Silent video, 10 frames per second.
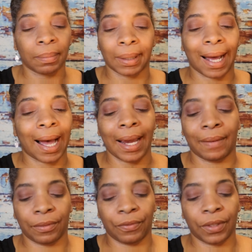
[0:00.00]
but I
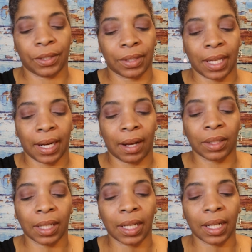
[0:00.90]
haven't figured that out
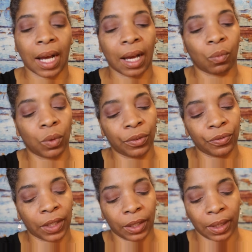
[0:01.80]
yet. I will
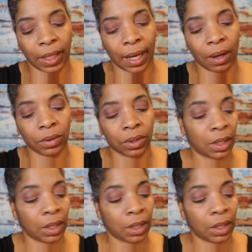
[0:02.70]
figure it out.